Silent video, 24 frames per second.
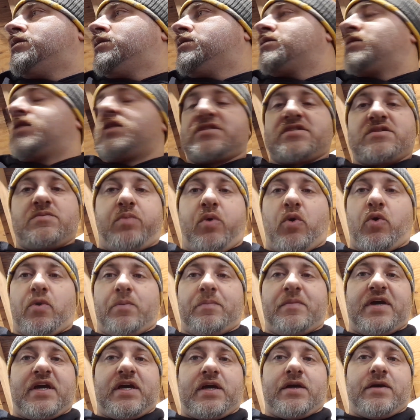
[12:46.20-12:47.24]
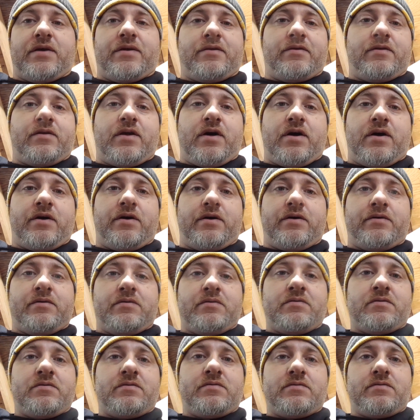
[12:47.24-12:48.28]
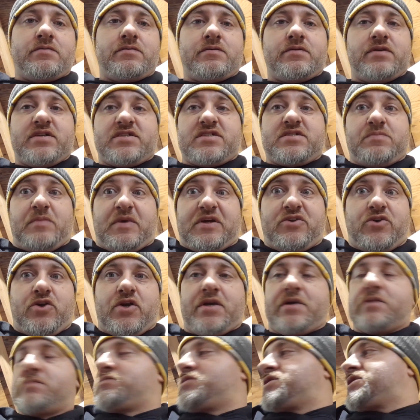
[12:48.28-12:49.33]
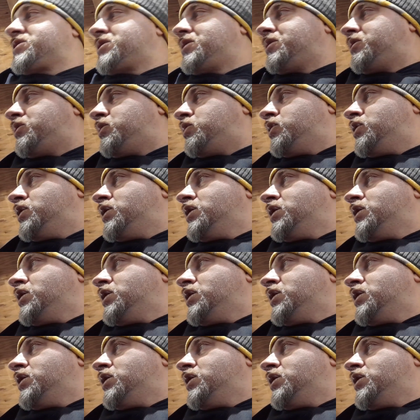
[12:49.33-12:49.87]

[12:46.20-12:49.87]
they support me, and this is my dream. So,